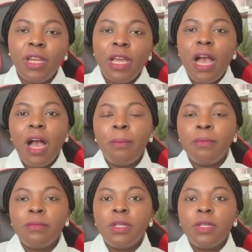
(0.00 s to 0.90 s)

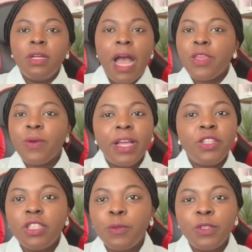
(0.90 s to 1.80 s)
And you can
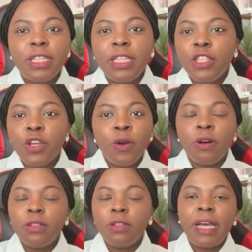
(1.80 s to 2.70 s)
just put in
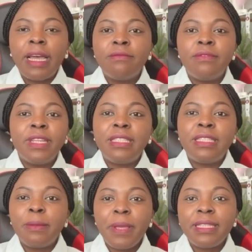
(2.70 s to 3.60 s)
the
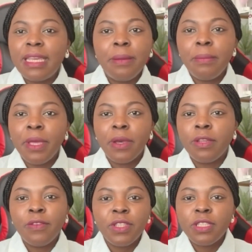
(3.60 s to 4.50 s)
recipient's email.
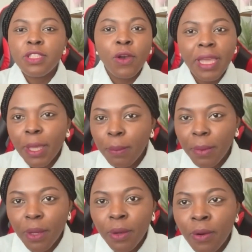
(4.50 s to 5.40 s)
If it's your
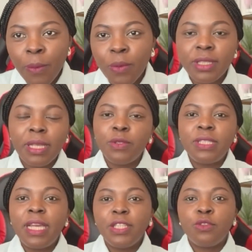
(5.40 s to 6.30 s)
email, I want them to
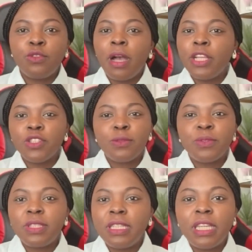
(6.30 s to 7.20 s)
send it to, I
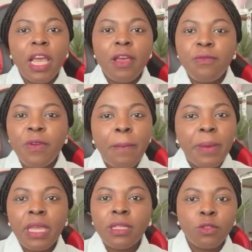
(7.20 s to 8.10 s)
just put in
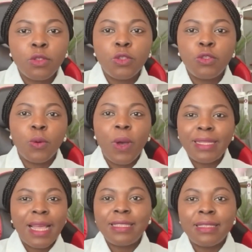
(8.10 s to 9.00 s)
Femi, so,
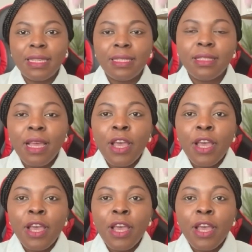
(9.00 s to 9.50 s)
and that is it.